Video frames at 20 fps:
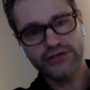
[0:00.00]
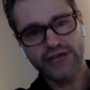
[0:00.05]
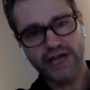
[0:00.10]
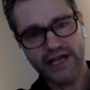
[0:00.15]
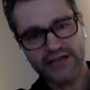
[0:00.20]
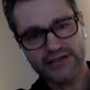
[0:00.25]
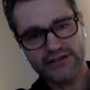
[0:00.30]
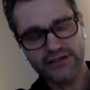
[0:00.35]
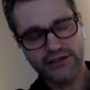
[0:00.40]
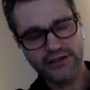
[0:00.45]

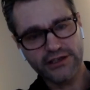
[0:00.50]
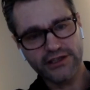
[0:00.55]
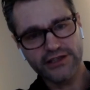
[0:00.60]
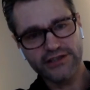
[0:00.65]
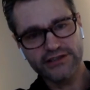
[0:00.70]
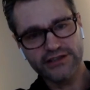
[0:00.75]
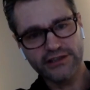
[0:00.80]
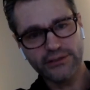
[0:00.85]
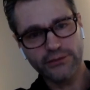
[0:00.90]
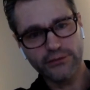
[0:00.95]
act on
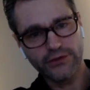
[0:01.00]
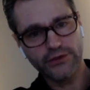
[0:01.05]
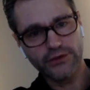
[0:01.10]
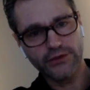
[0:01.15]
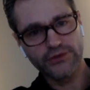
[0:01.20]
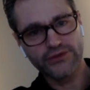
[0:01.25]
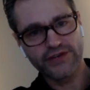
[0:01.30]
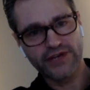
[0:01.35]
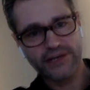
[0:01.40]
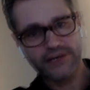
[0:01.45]
it in real
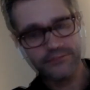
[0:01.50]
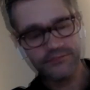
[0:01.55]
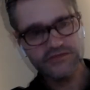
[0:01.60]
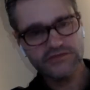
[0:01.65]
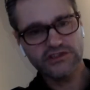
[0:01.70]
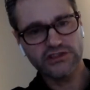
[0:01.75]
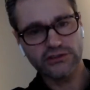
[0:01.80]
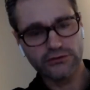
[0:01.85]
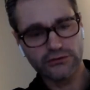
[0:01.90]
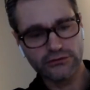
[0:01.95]
time.
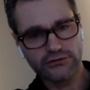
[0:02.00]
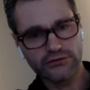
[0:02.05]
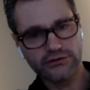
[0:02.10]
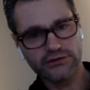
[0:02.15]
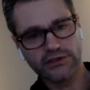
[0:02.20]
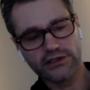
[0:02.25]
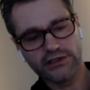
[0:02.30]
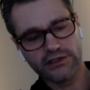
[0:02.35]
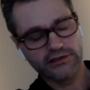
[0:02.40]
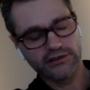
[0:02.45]

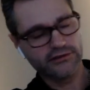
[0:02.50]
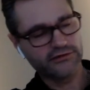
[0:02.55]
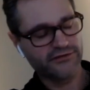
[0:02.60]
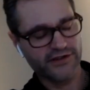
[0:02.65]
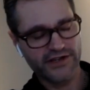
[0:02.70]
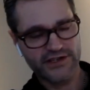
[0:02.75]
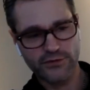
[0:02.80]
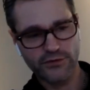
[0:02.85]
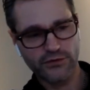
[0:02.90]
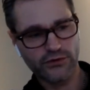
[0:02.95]
So
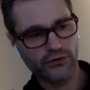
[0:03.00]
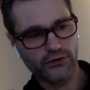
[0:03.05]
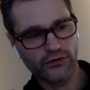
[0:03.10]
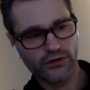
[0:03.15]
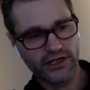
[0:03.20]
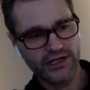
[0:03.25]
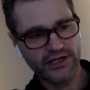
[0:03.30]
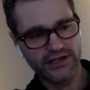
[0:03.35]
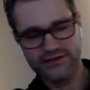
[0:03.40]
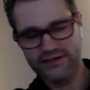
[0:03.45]
Facebook
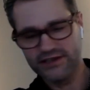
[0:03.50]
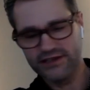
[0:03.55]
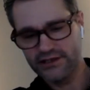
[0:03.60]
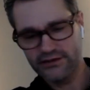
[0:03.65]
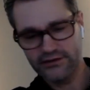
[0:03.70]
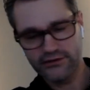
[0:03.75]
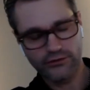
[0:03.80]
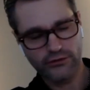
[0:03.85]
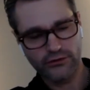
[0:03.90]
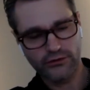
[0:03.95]
or
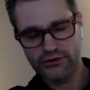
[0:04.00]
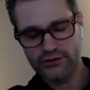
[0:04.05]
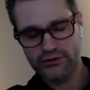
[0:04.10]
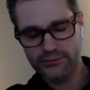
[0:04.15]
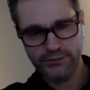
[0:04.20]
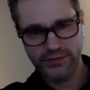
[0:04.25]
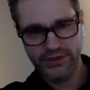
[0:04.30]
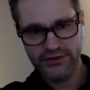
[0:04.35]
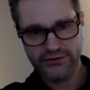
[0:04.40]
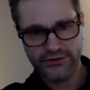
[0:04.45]
LinkedIn or
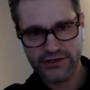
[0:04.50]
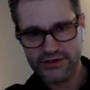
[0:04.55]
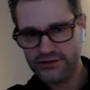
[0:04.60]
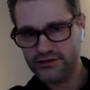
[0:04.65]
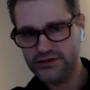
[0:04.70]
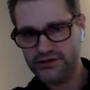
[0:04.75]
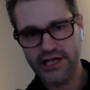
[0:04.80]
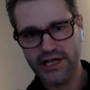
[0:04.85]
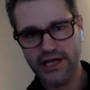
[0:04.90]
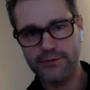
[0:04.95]
Pinterest
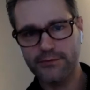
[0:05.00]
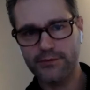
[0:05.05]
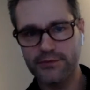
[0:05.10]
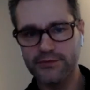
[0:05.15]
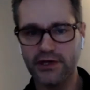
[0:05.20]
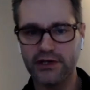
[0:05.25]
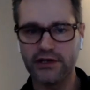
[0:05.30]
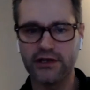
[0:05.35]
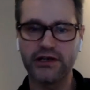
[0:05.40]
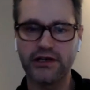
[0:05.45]
or Snap
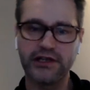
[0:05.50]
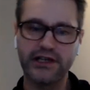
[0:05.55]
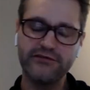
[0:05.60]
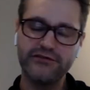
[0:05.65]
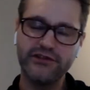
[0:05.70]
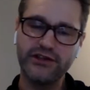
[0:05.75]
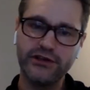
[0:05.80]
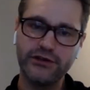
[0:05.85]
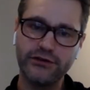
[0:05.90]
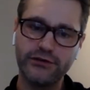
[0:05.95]
are
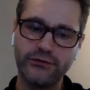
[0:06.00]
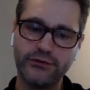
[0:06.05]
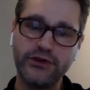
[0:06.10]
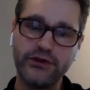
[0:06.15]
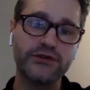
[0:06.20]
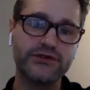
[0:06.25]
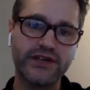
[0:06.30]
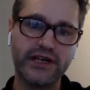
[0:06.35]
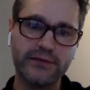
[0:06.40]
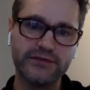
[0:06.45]
giving you
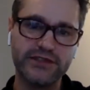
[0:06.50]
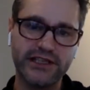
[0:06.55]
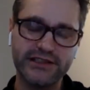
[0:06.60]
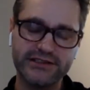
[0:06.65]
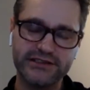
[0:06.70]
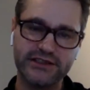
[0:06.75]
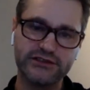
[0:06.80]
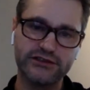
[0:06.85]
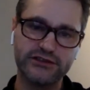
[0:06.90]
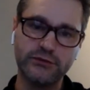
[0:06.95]
real-time
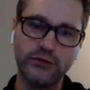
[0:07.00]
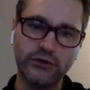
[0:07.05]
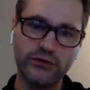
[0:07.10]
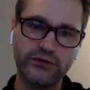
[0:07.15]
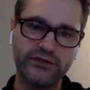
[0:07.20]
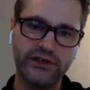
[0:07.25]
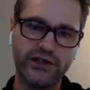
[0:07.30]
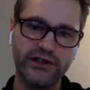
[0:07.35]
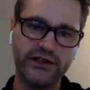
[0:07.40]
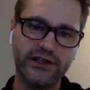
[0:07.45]
data to
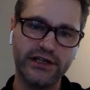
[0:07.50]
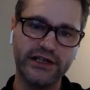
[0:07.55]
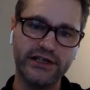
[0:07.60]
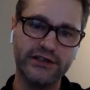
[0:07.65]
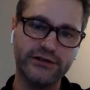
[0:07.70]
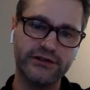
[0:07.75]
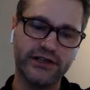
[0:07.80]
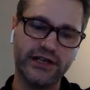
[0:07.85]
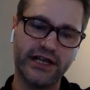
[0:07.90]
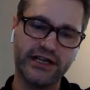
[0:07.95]
move on, and
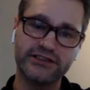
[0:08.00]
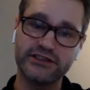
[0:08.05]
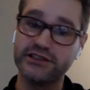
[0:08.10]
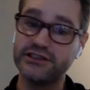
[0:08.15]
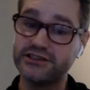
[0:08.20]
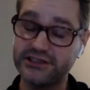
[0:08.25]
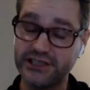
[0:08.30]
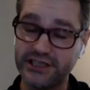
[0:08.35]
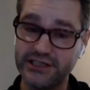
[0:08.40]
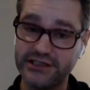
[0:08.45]
you can actually
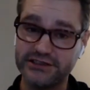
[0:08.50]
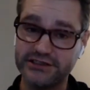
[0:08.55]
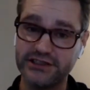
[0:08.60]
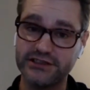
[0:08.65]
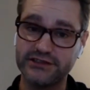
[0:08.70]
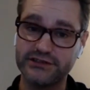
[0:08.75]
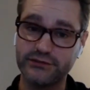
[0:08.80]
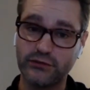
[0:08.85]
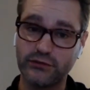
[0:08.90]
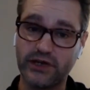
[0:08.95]
change
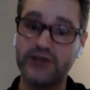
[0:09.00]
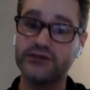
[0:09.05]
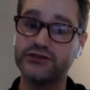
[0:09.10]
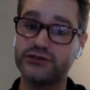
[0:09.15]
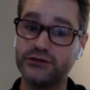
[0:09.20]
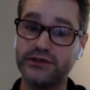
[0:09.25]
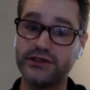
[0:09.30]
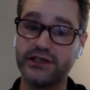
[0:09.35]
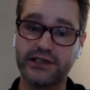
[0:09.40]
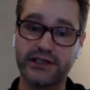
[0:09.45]
it while
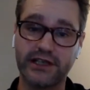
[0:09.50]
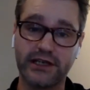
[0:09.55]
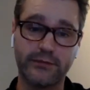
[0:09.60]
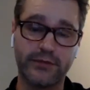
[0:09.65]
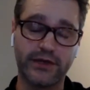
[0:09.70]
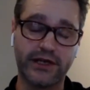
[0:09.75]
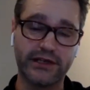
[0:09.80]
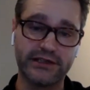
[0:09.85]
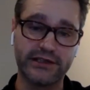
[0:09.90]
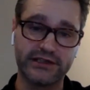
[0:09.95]
doing a
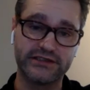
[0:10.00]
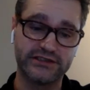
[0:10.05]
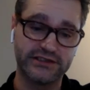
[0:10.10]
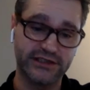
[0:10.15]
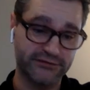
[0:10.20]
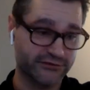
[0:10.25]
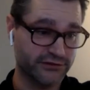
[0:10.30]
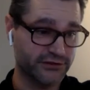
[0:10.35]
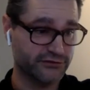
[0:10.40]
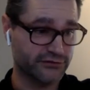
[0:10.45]
campaign. That's
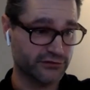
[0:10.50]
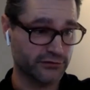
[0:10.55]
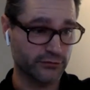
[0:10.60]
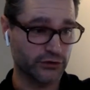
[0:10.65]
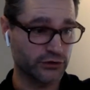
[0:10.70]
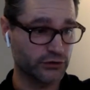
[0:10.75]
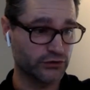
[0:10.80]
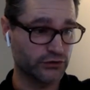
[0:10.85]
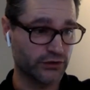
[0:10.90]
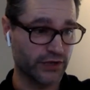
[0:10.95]
different from
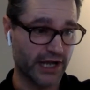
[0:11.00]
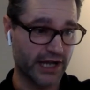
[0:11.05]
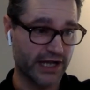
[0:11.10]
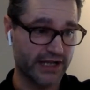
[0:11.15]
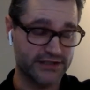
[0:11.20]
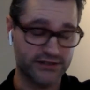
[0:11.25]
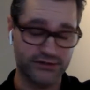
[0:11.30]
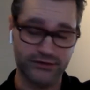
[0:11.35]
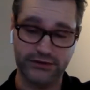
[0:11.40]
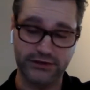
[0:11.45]
Google
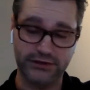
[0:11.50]
Ads